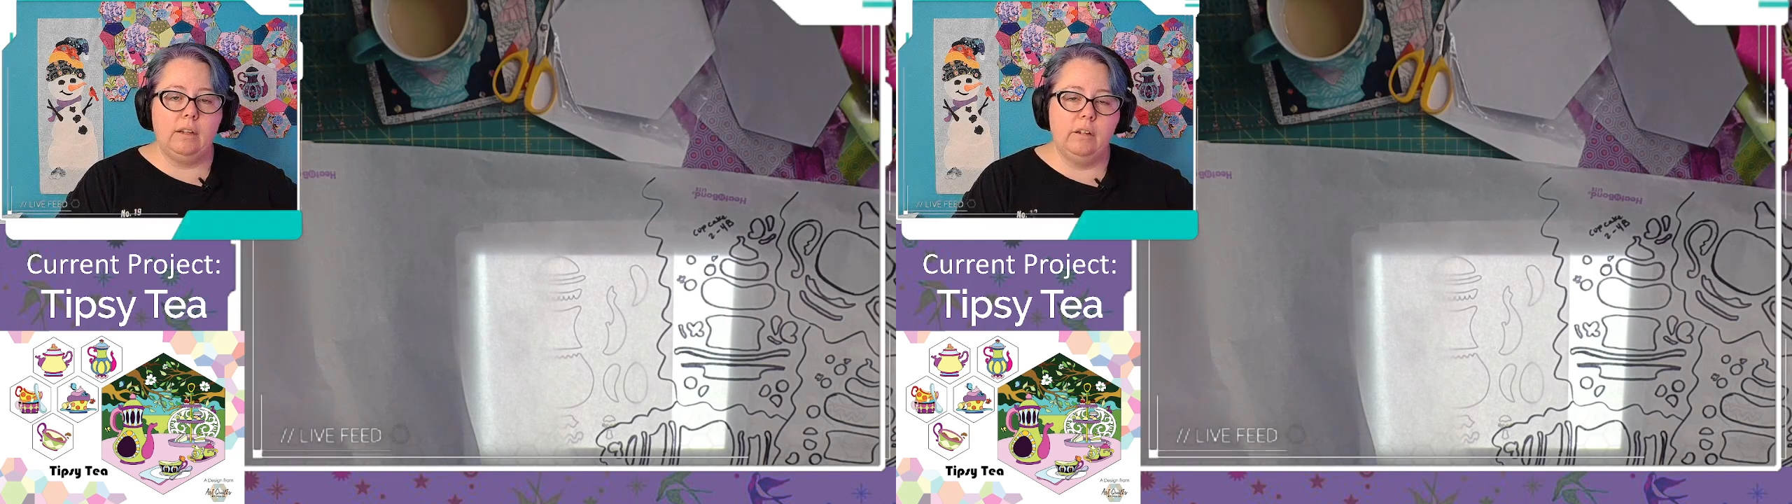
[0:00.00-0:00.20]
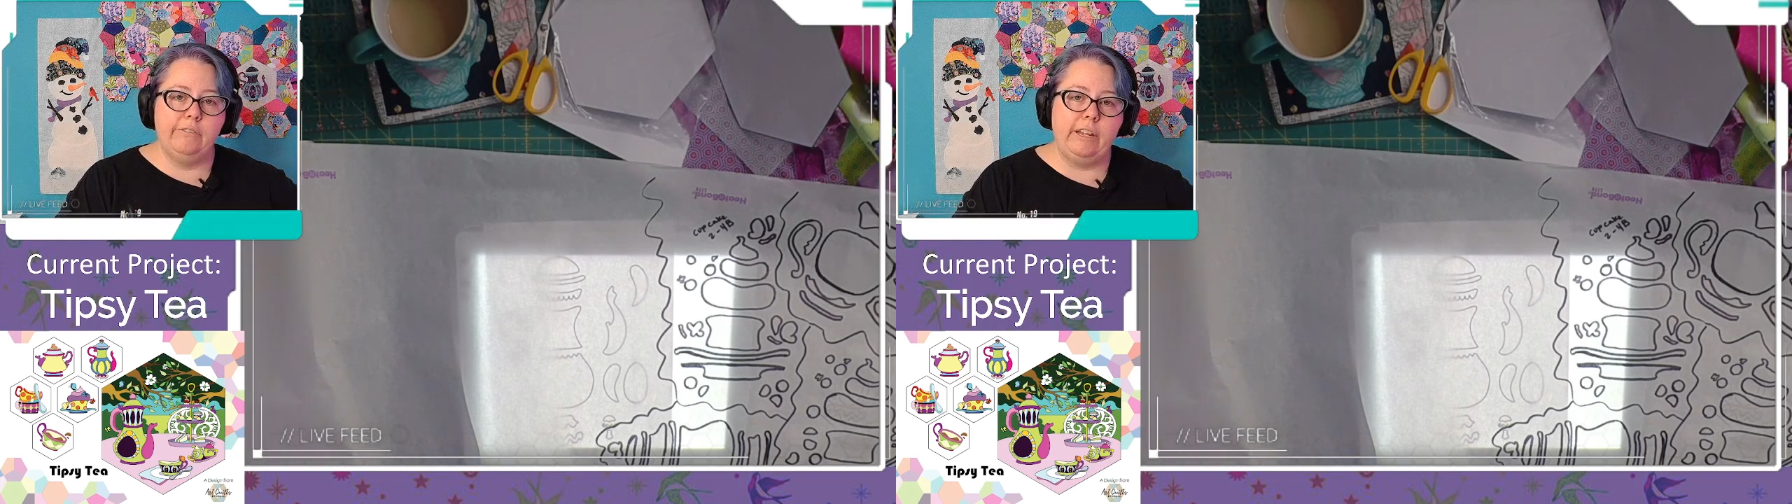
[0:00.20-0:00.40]

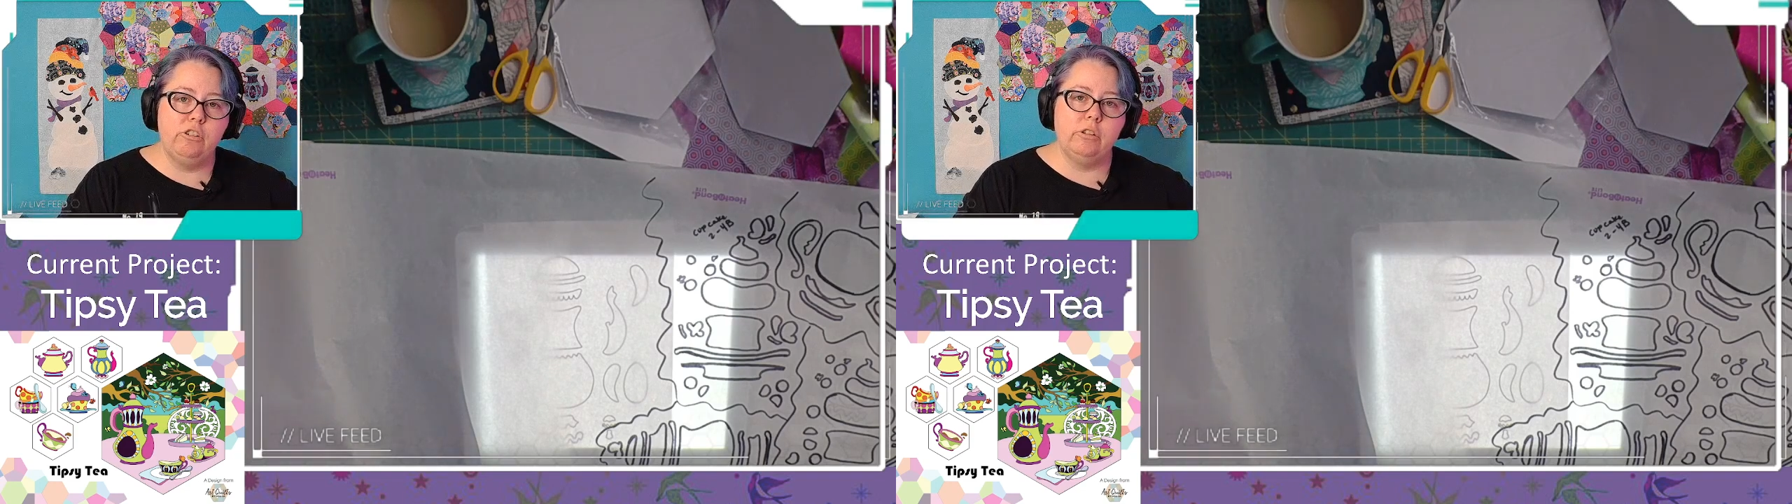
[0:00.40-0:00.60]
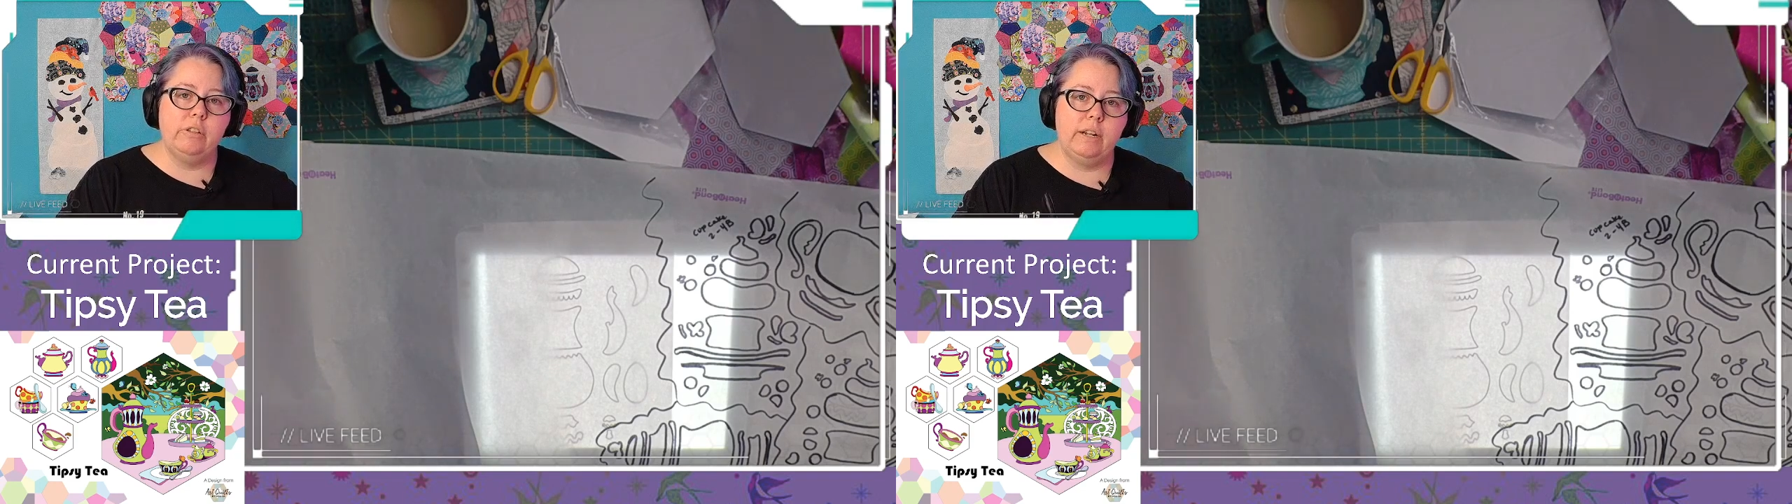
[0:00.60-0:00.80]

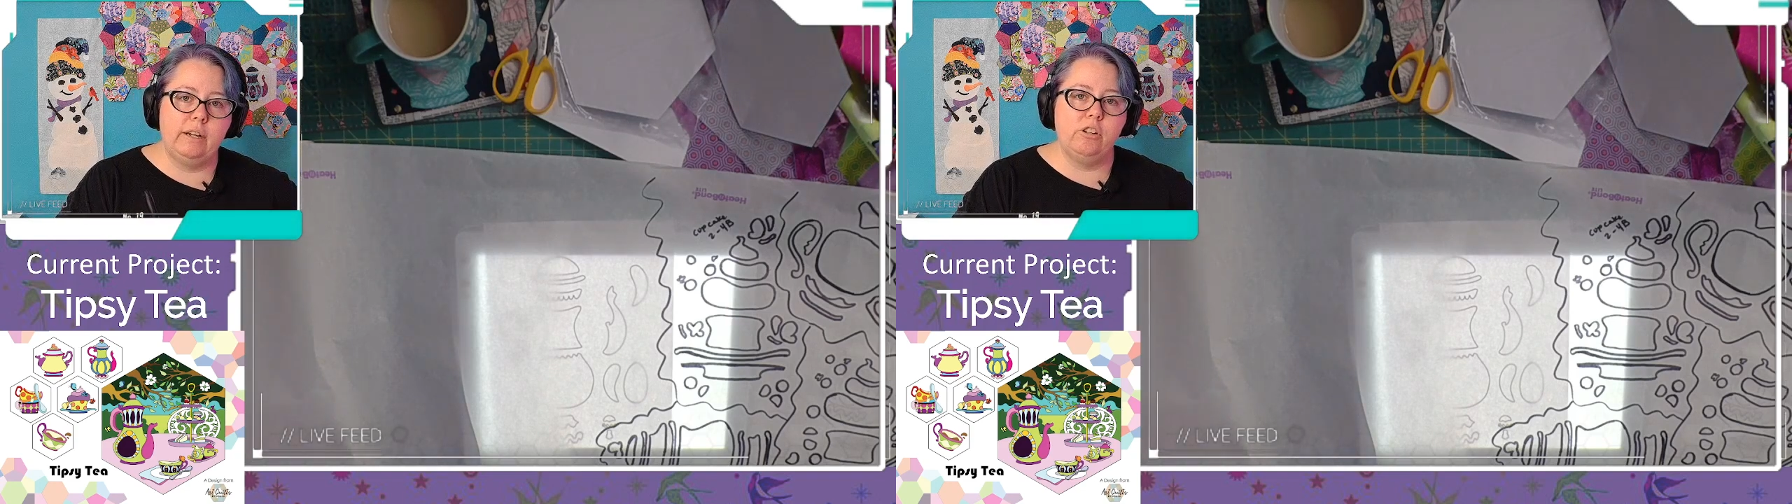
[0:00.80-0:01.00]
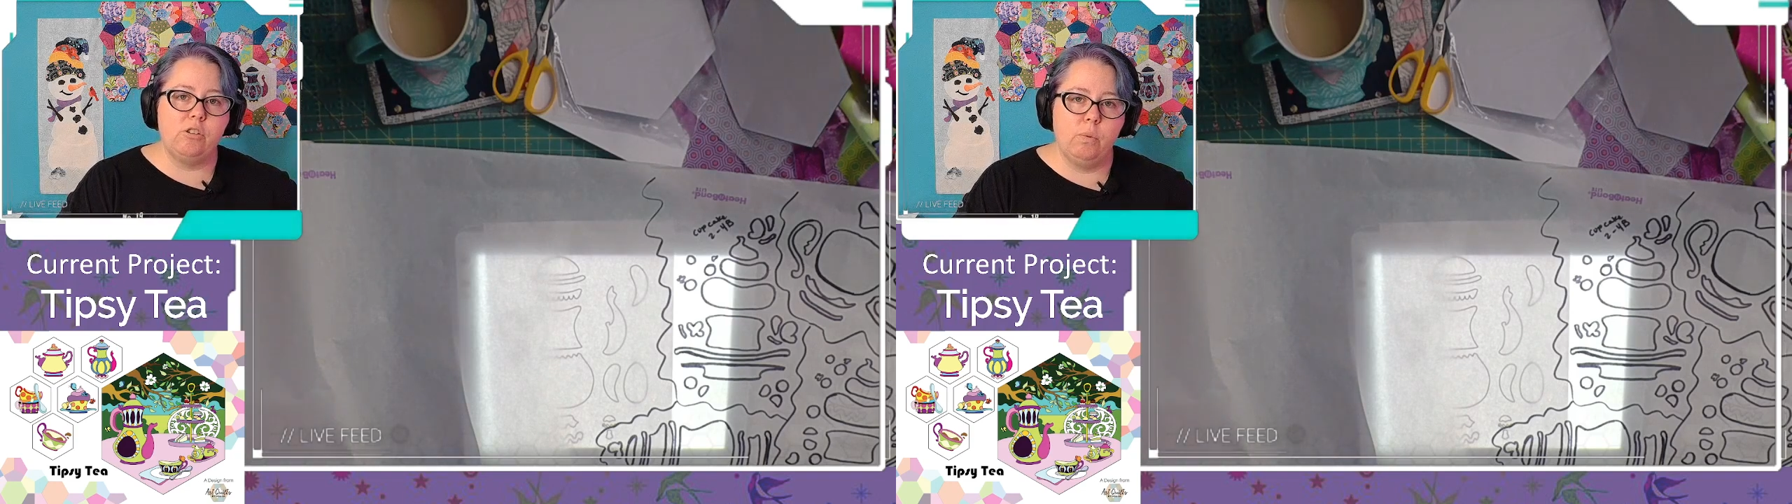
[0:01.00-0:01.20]
convention that I
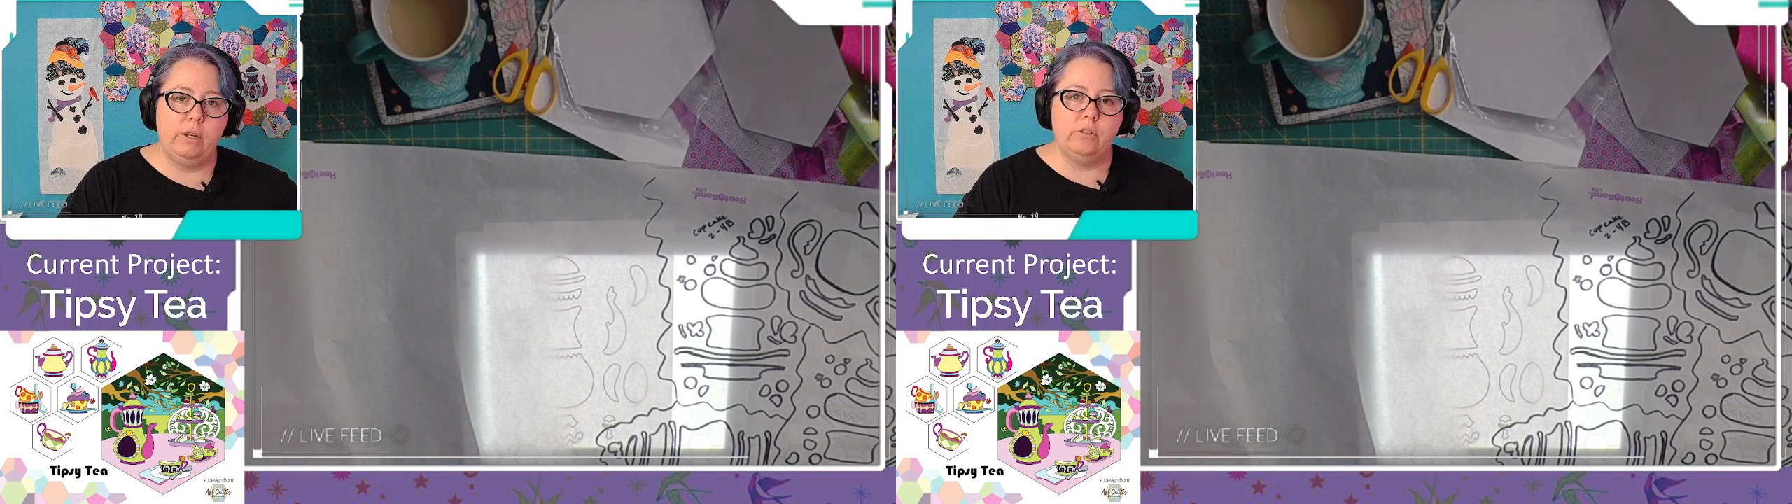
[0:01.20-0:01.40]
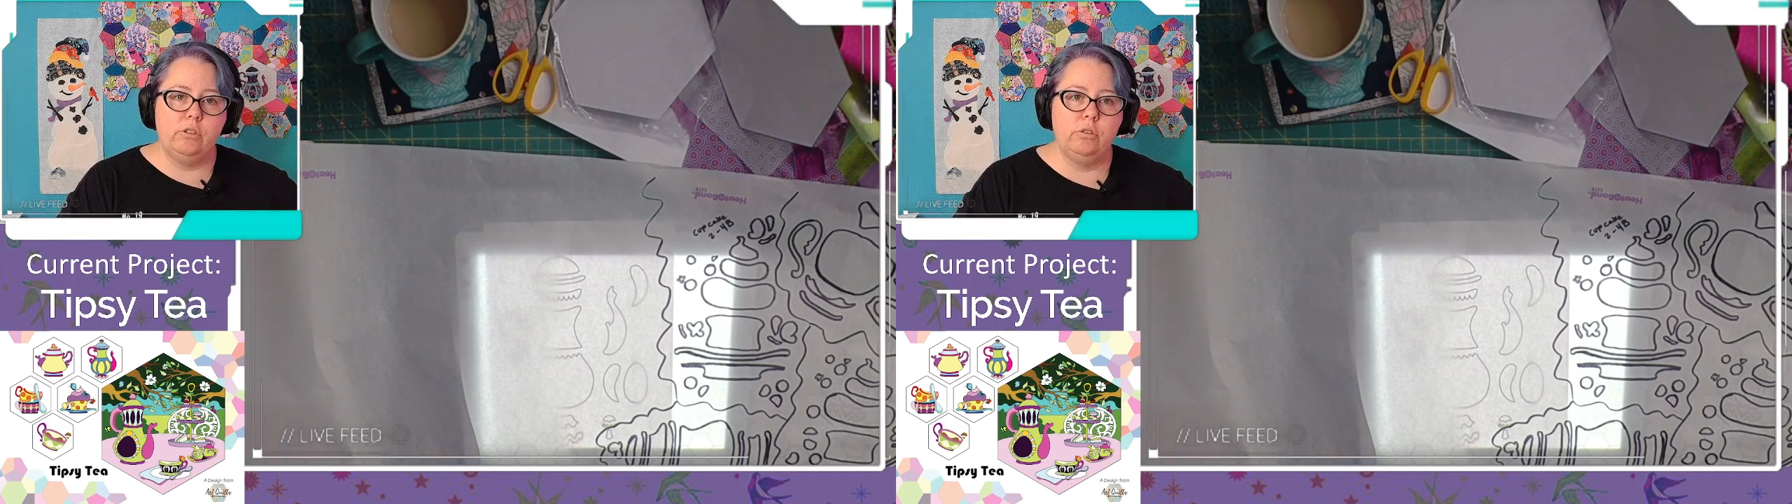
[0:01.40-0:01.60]
just
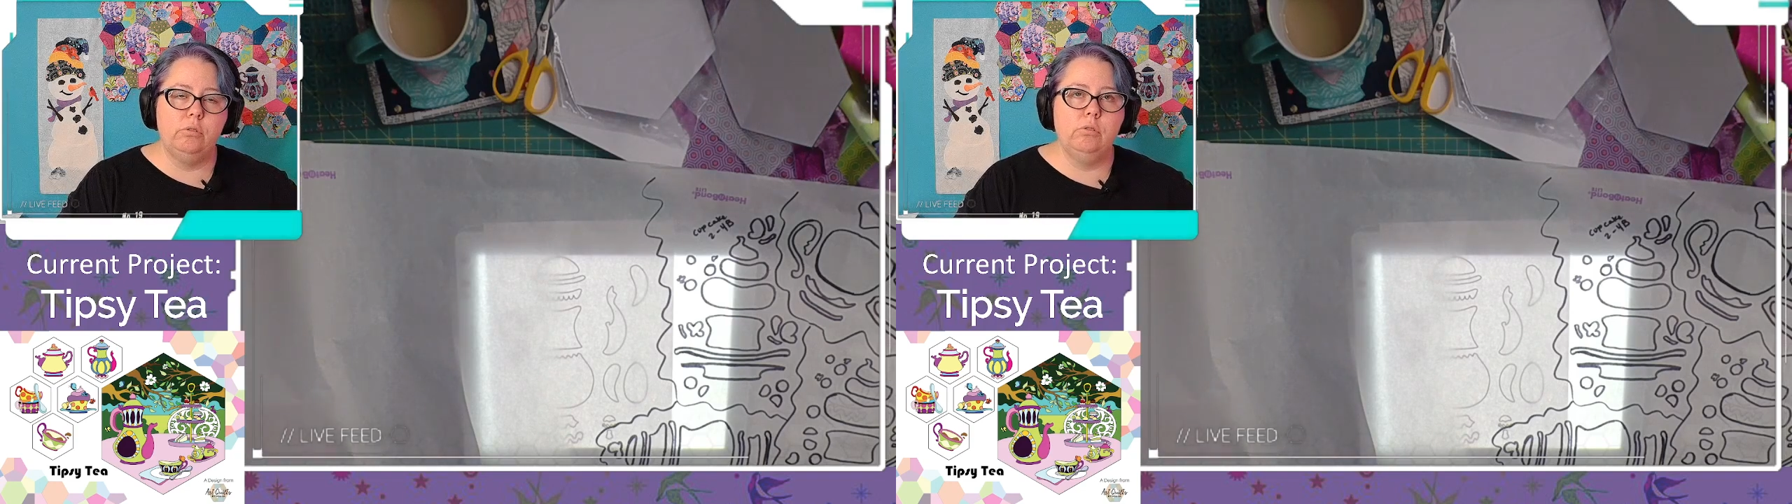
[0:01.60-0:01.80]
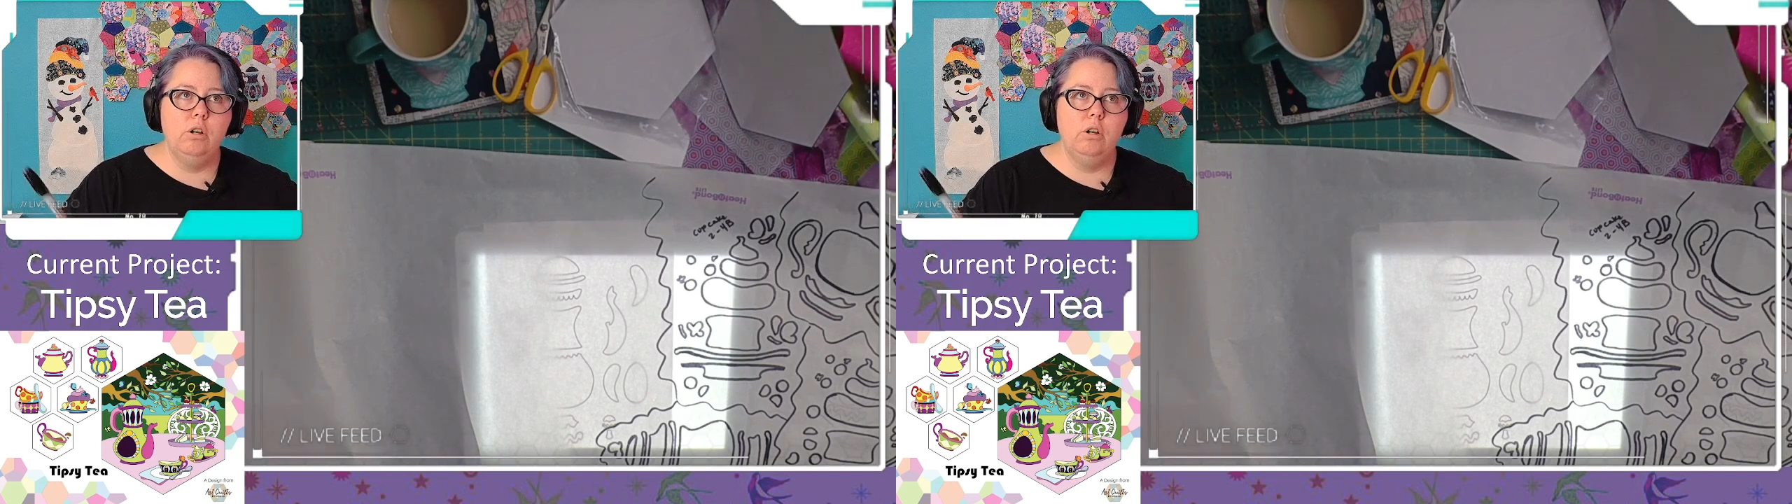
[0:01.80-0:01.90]
went to,